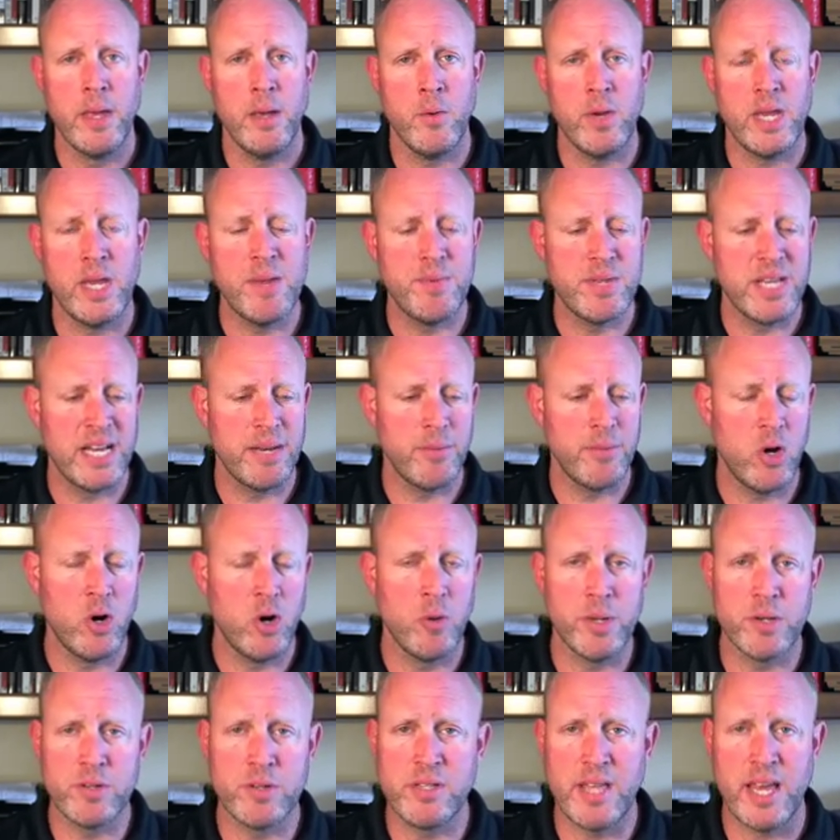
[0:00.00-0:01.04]
We keep talking about
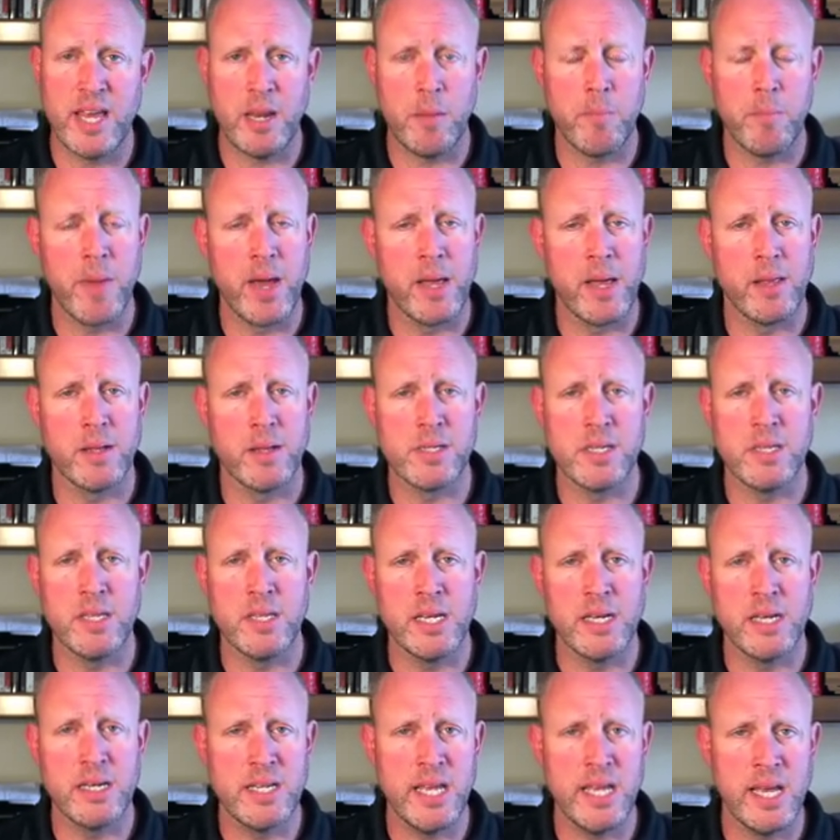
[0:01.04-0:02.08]
homeostatic balance and
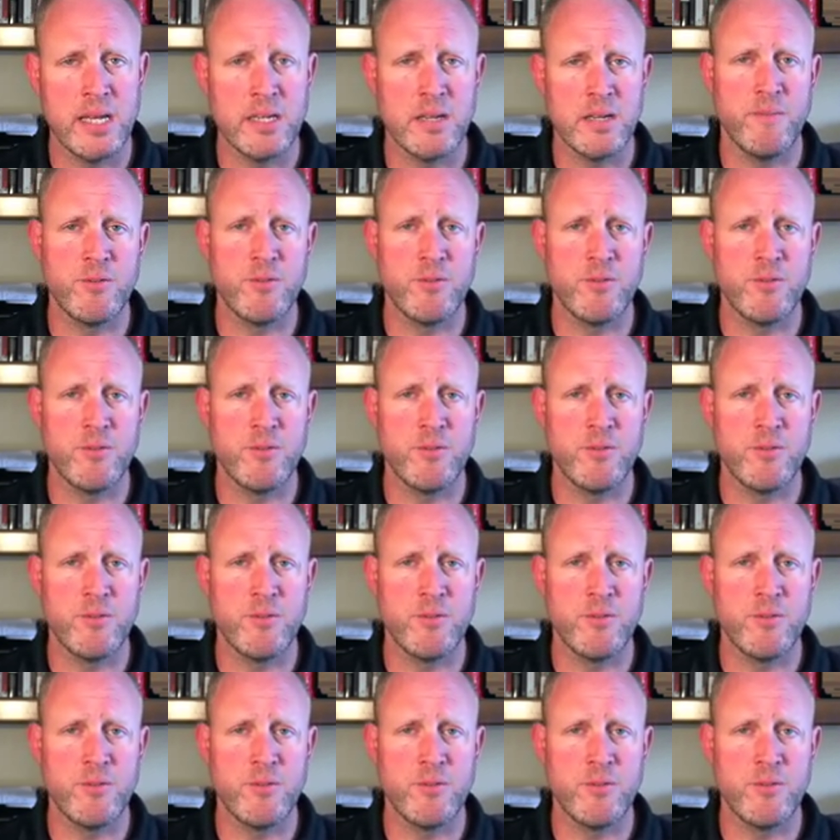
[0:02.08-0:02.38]
the intent